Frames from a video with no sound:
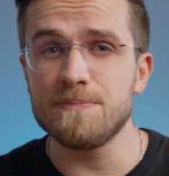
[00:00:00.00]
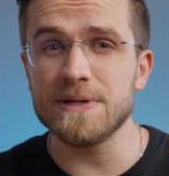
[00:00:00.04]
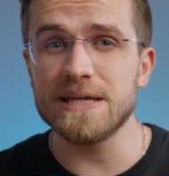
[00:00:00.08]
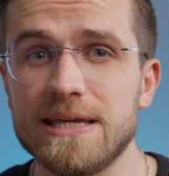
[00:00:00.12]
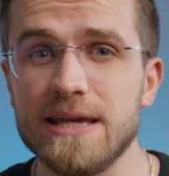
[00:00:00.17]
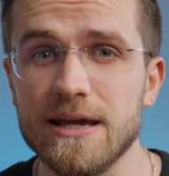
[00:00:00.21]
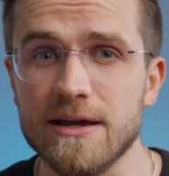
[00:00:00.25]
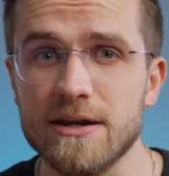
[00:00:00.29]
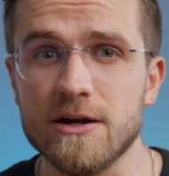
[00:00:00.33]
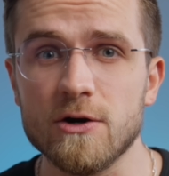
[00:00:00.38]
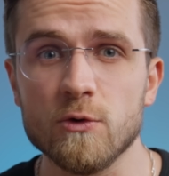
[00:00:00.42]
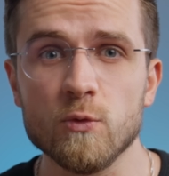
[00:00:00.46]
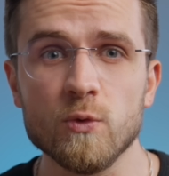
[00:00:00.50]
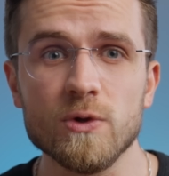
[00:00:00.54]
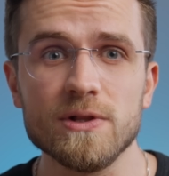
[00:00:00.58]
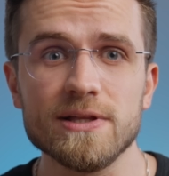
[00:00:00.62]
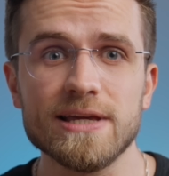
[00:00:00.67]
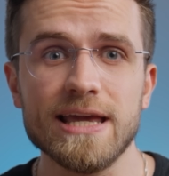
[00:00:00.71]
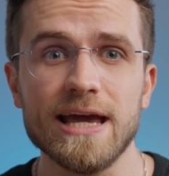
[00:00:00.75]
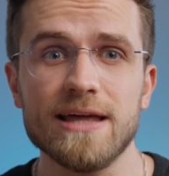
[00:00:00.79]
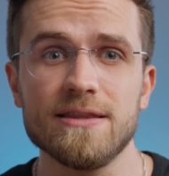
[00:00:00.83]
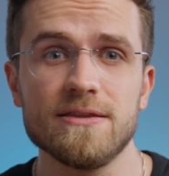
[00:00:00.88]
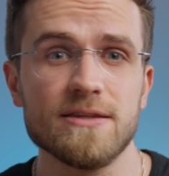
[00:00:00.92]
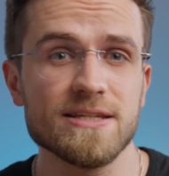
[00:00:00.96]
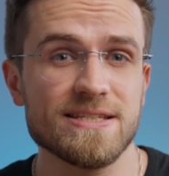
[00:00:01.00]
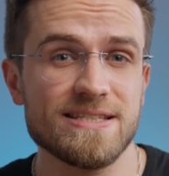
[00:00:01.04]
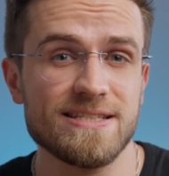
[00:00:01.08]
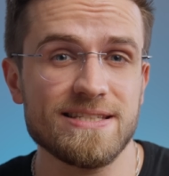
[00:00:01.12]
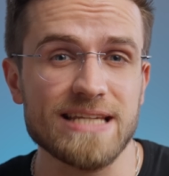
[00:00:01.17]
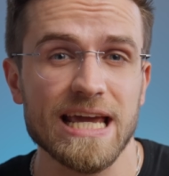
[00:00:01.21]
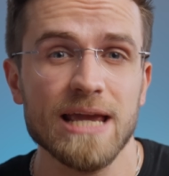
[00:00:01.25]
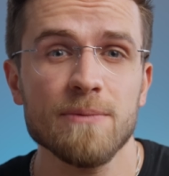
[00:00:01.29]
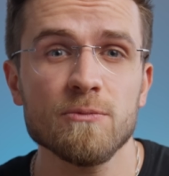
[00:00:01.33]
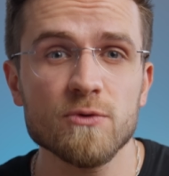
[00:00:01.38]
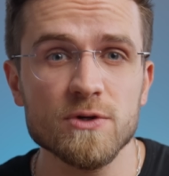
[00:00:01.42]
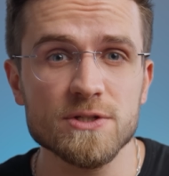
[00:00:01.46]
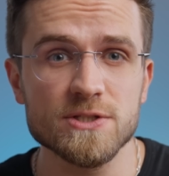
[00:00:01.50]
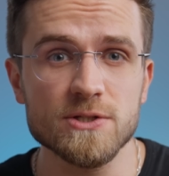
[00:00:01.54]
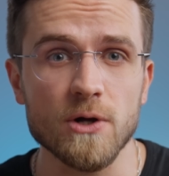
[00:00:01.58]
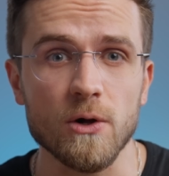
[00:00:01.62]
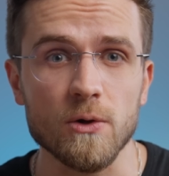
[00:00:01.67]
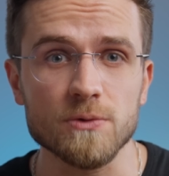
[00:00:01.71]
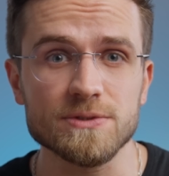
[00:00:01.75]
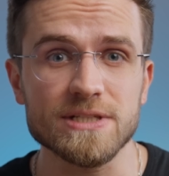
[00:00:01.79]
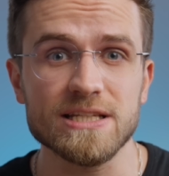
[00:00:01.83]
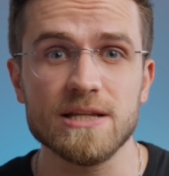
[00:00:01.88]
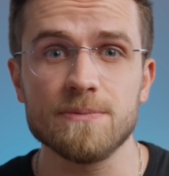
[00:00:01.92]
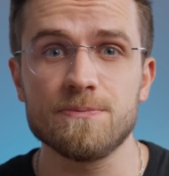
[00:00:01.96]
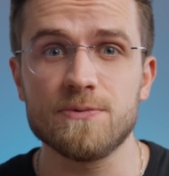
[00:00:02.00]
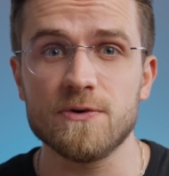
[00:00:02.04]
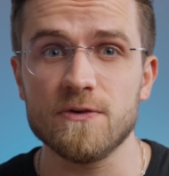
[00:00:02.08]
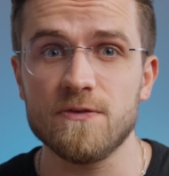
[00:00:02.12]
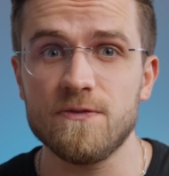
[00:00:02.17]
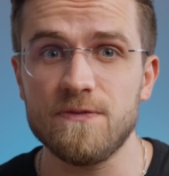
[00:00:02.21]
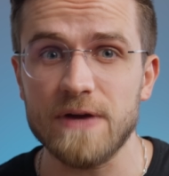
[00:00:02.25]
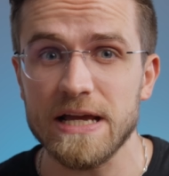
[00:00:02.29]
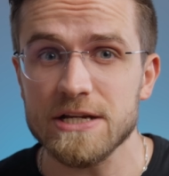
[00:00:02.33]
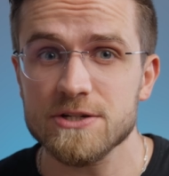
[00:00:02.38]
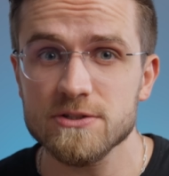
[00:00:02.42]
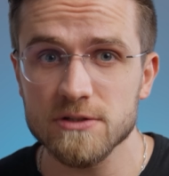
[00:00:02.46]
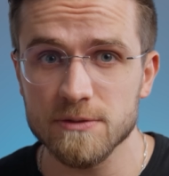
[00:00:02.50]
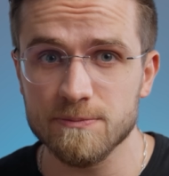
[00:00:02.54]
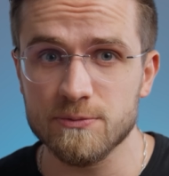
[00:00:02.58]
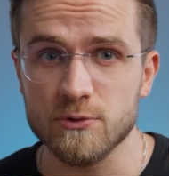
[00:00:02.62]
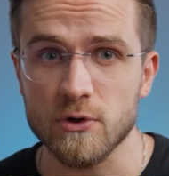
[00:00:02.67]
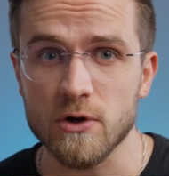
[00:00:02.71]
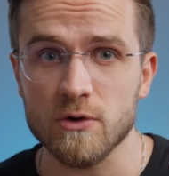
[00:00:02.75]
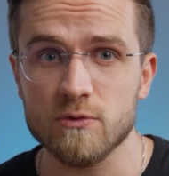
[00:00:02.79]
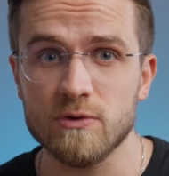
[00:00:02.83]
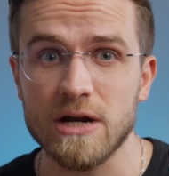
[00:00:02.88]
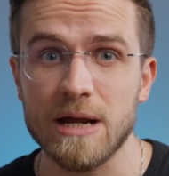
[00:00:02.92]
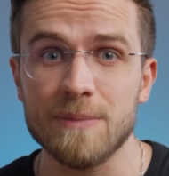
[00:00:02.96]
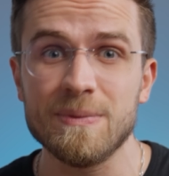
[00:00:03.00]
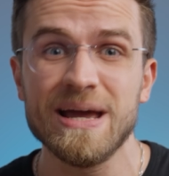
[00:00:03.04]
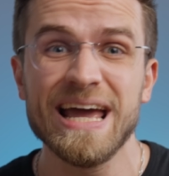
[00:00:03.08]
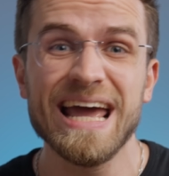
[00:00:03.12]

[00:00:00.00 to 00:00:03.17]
beginner will get the same result in a professional program